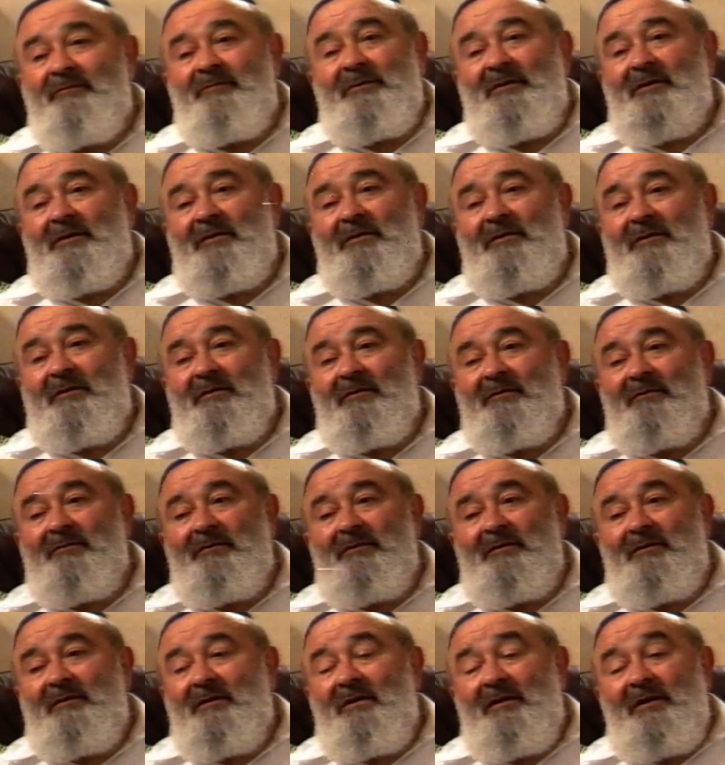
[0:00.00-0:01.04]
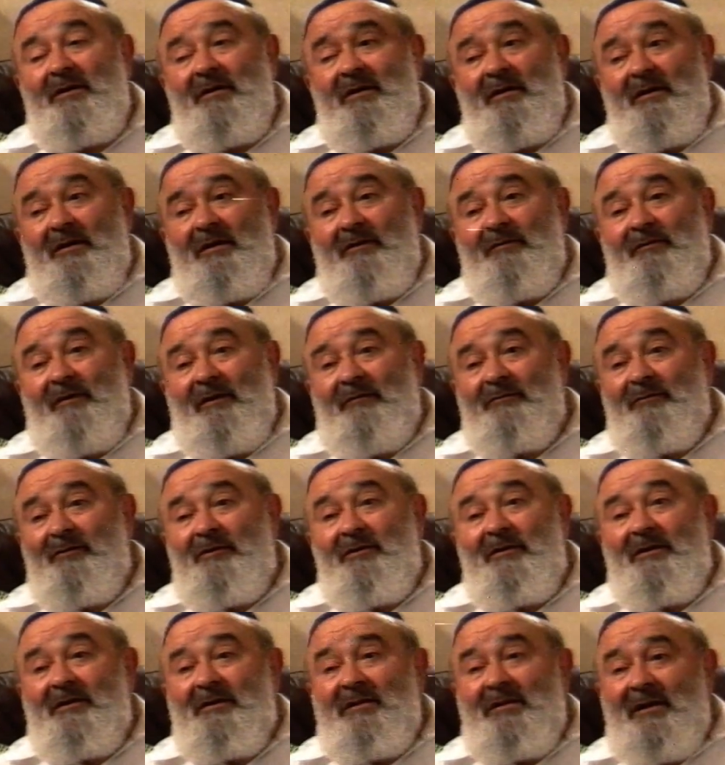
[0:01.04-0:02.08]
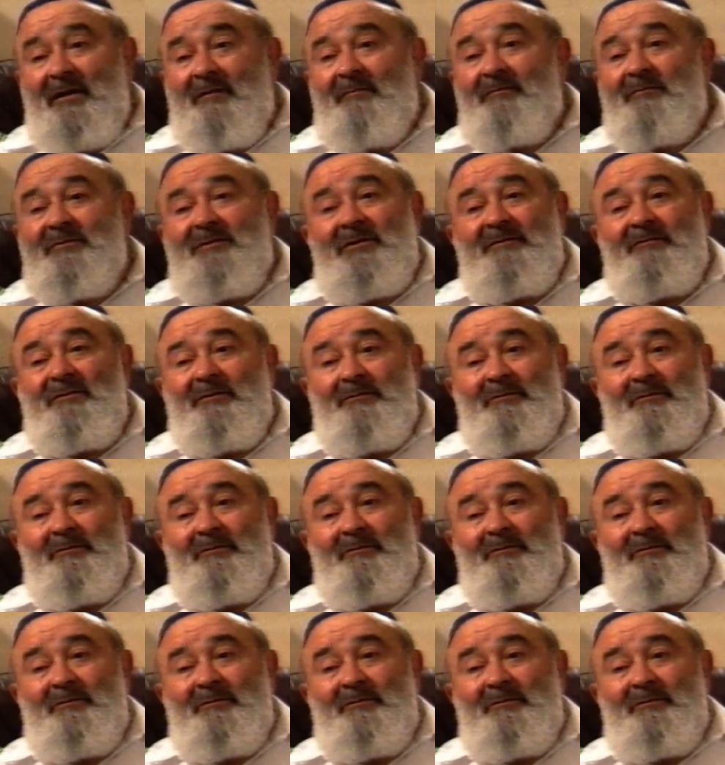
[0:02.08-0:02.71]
me not going. If I would not come, she would